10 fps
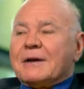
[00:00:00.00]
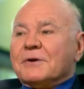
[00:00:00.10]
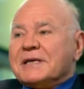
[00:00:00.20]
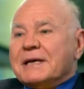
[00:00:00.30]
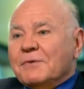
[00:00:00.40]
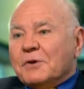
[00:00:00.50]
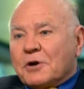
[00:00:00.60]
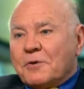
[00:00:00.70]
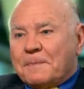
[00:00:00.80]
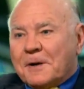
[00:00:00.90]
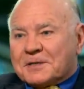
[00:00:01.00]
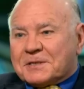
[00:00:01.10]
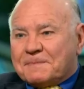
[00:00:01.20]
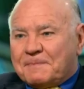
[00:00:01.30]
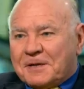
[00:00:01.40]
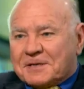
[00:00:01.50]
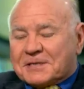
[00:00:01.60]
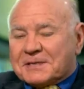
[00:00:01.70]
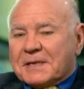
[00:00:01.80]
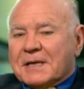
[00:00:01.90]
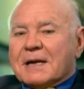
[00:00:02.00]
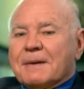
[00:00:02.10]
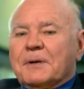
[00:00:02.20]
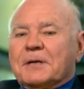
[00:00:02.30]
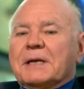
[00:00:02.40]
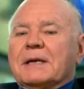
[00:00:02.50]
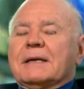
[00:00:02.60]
I don't think it will go bust, but